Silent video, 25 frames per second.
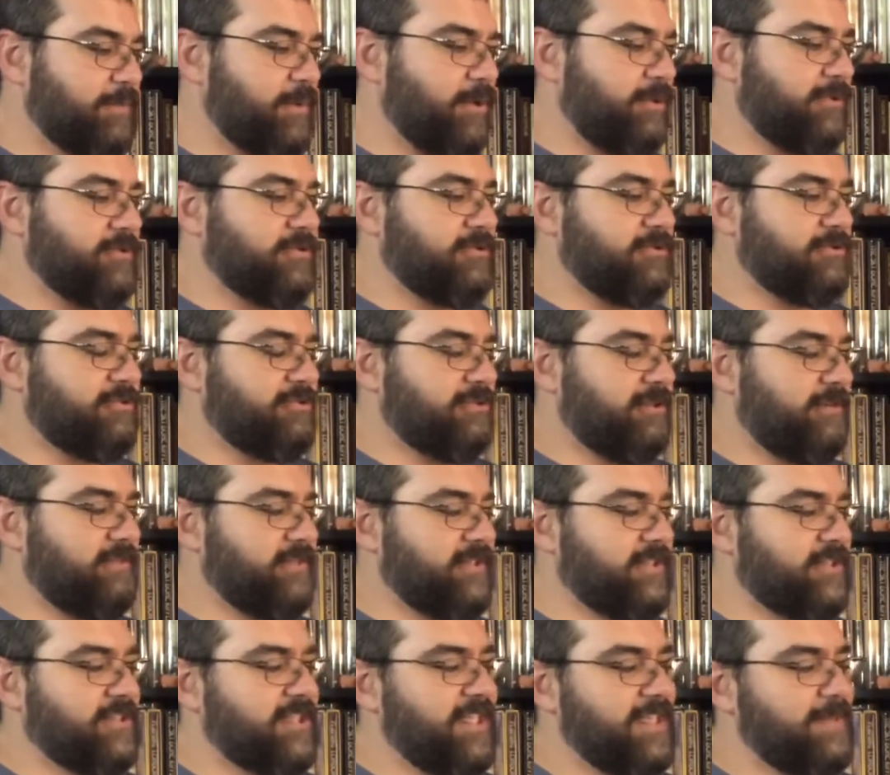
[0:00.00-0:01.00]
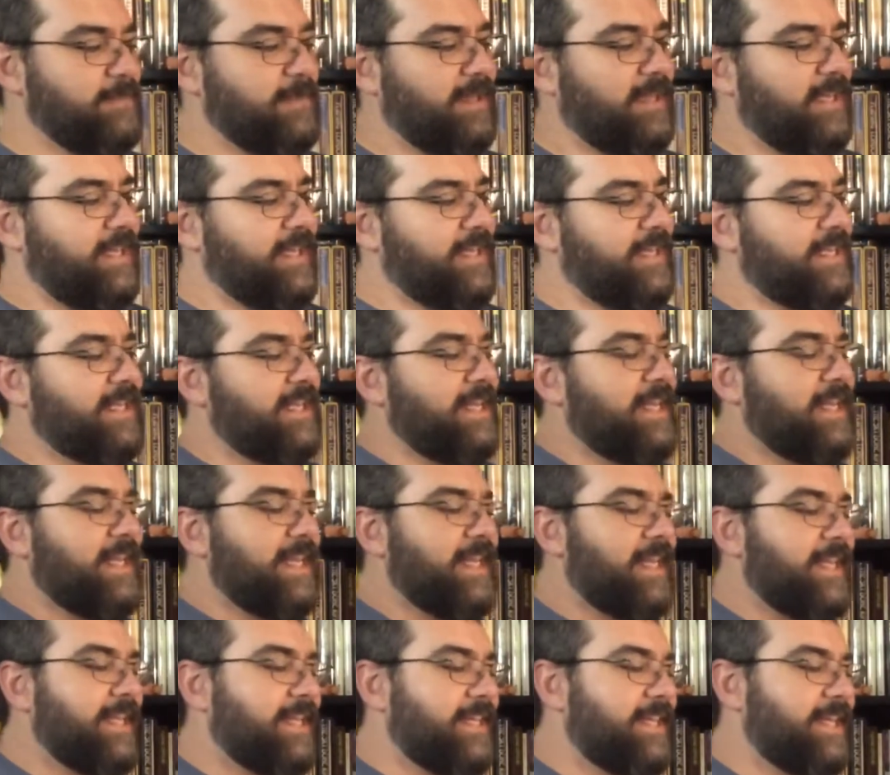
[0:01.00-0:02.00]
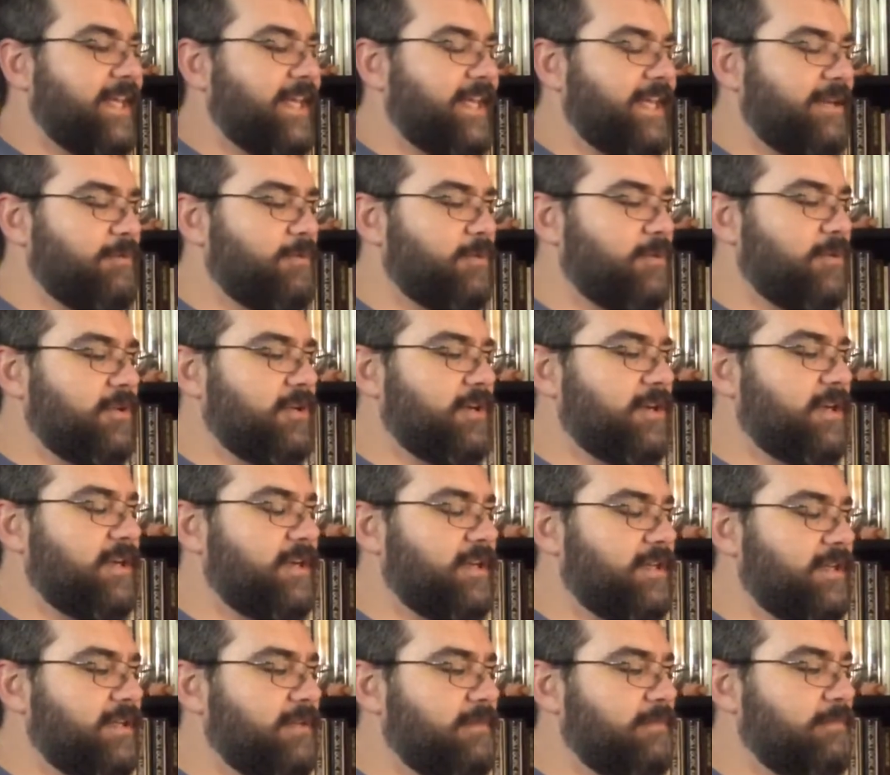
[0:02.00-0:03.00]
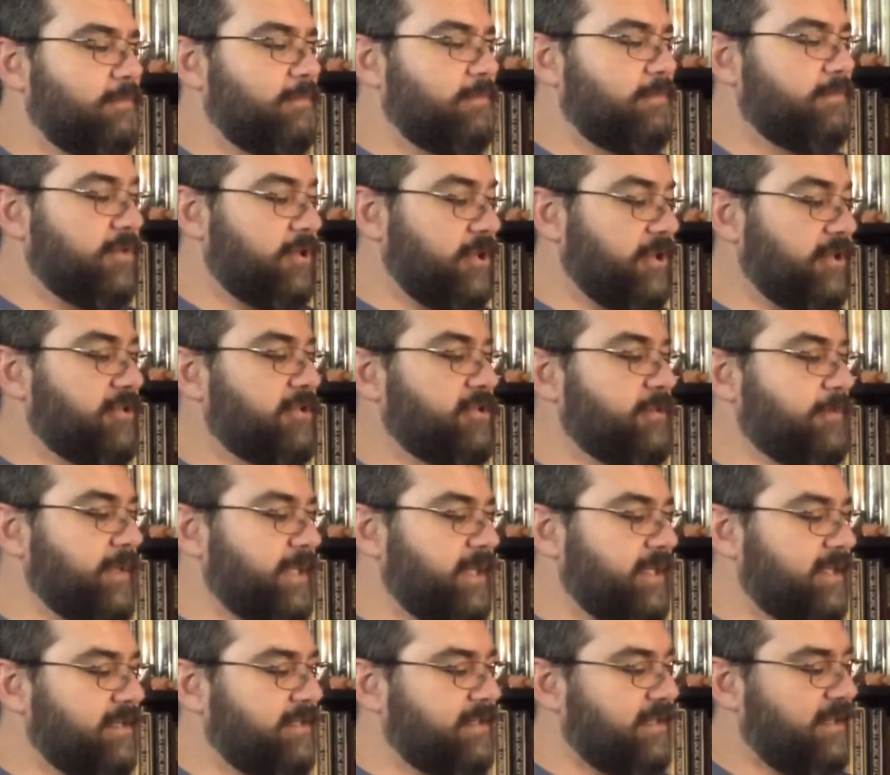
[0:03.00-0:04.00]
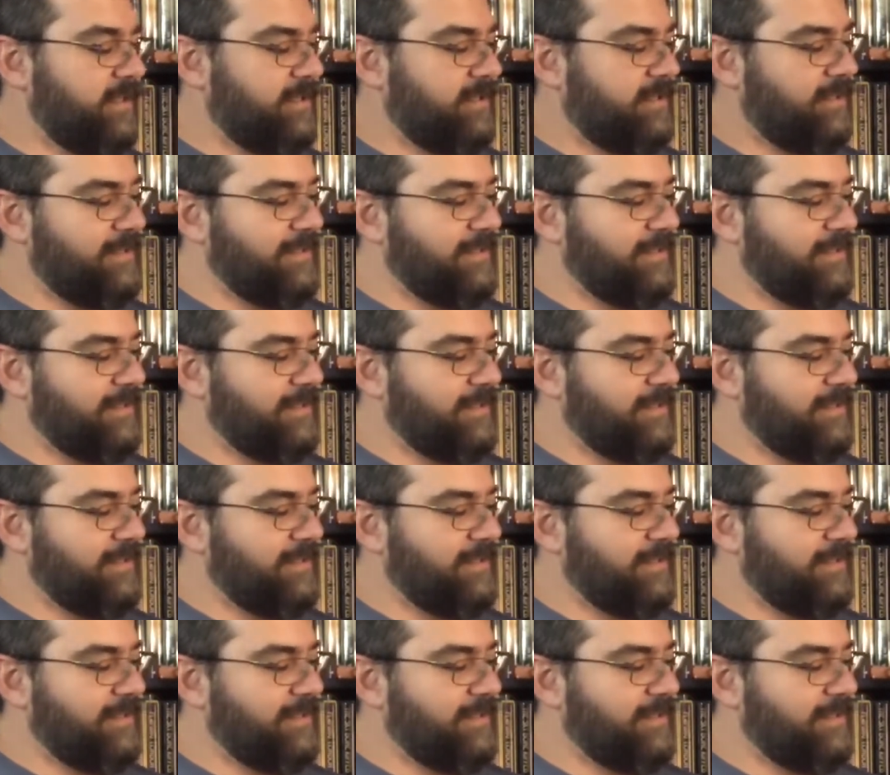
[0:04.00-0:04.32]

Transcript: Postal Service seemed like they were uh, good to me. They